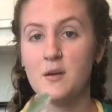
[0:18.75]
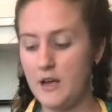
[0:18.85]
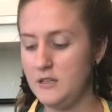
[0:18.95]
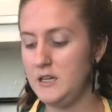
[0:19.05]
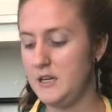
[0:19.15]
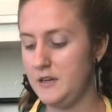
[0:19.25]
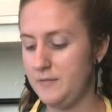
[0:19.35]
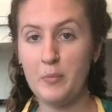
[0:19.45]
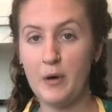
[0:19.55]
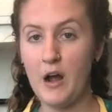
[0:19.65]
onion,
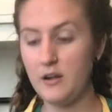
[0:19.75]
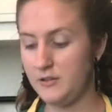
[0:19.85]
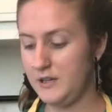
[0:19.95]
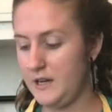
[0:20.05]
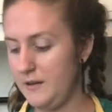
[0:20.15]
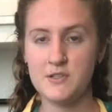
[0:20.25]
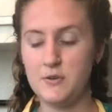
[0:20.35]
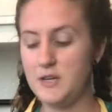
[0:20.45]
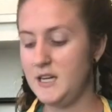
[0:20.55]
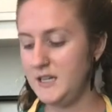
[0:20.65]
broccoli,
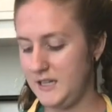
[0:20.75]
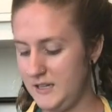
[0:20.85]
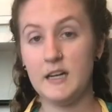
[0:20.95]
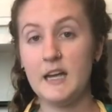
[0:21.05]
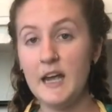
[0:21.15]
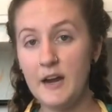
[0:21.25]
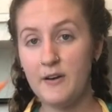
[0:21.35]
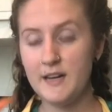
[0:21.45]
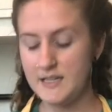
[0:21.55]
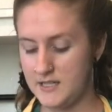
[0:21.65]
zucchini, a
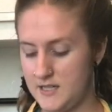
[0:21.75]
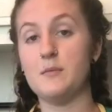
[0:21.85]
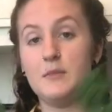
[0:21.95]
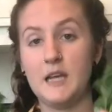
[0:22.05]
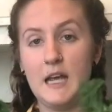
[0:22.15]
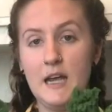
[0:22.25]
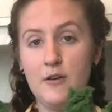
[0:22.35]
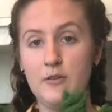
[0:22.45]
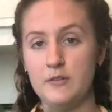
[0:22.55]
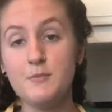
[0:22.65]
carrot, some
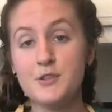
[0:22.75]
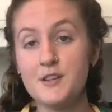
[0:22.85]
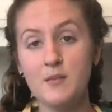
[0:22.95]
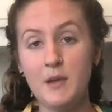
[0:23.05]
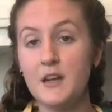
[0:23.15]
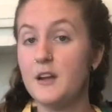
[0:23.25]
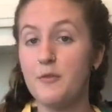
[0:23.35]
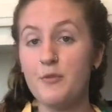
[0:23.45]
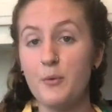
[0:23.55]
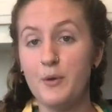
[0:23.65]
kale. I'm just gonna make
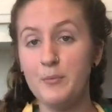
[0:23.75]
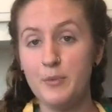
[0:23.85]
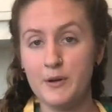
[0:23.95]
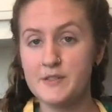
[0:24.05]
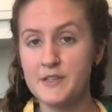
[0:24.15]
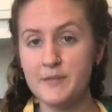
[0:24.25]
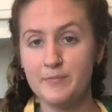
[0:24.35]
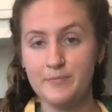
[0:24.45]
enough for one person.